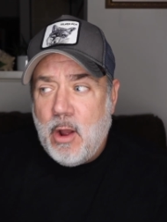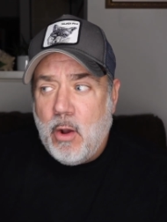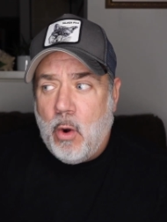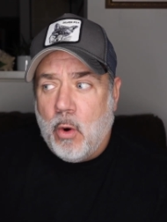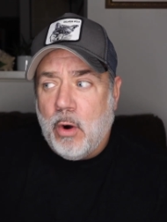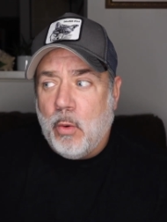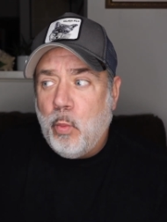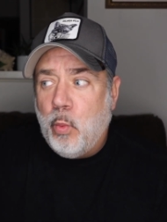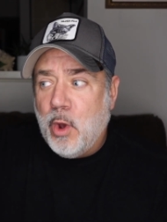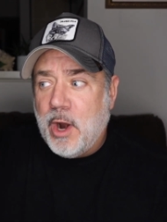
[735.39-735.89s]

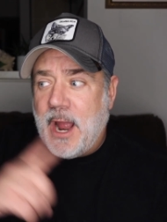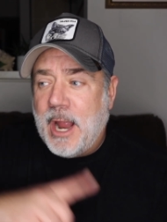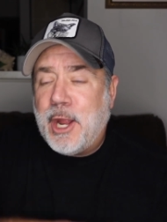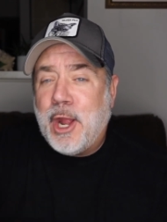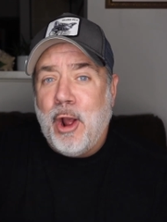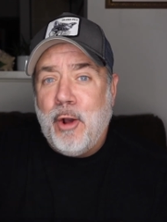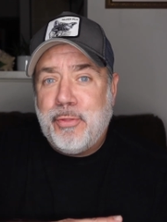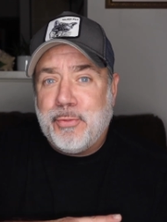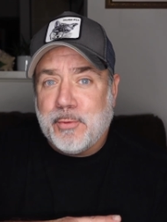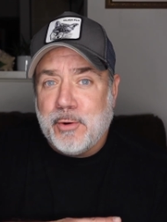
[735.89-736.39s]
or would I
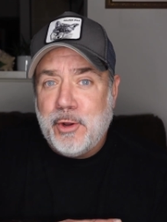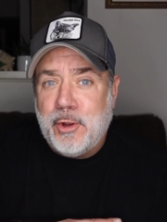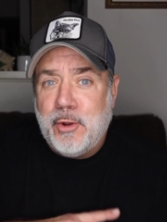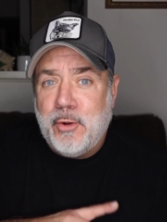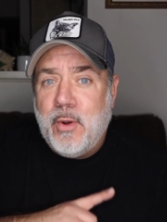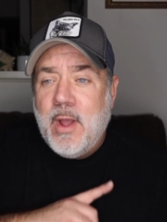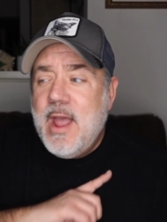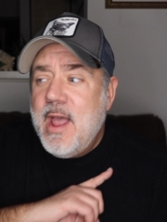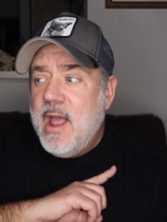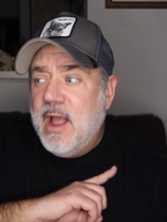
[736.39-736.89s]
go
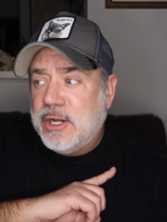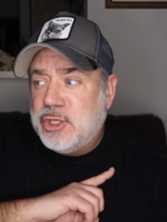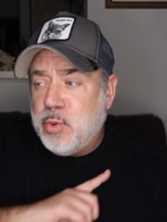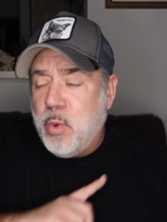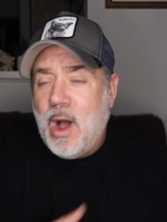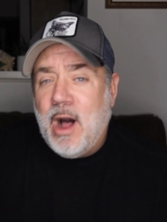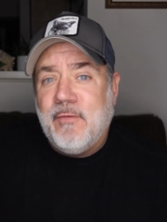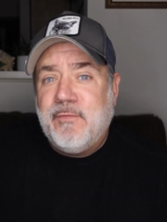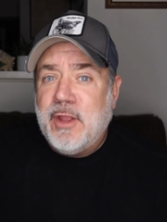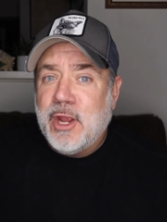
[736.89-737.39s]
through
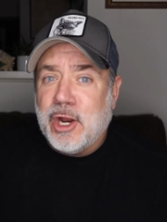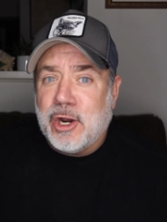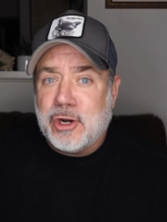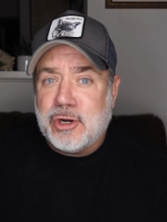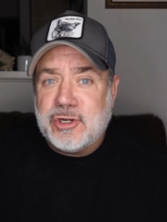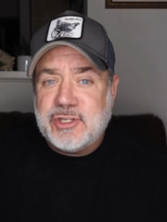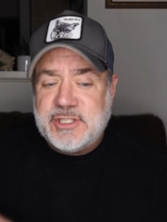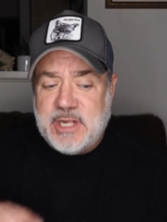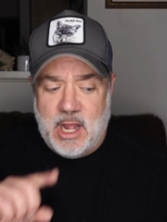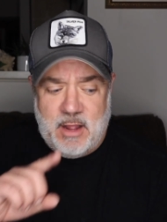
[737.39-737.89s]
twelve
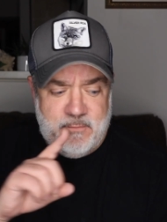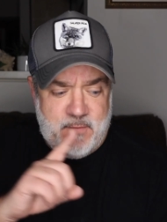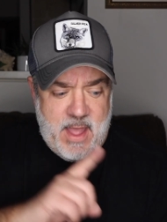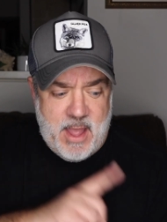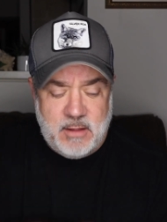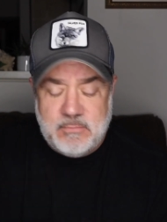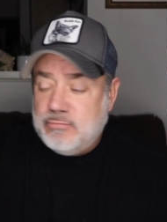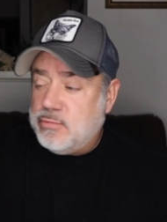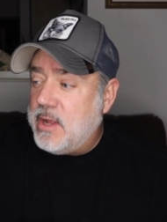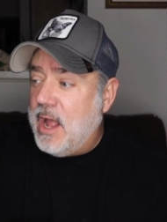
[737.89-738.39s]
years
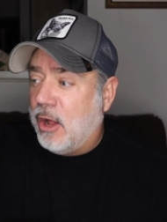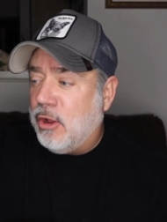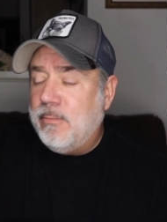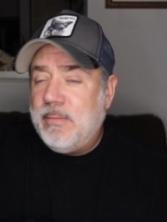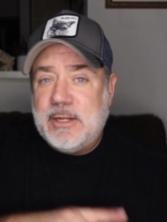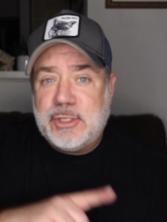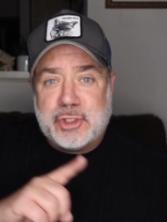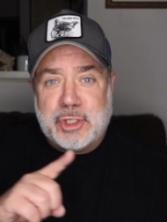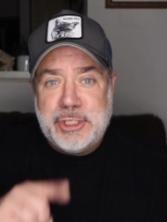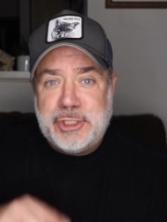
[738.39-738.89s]
of
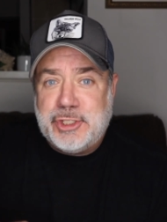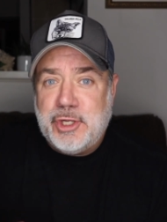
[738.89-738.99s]
elementary,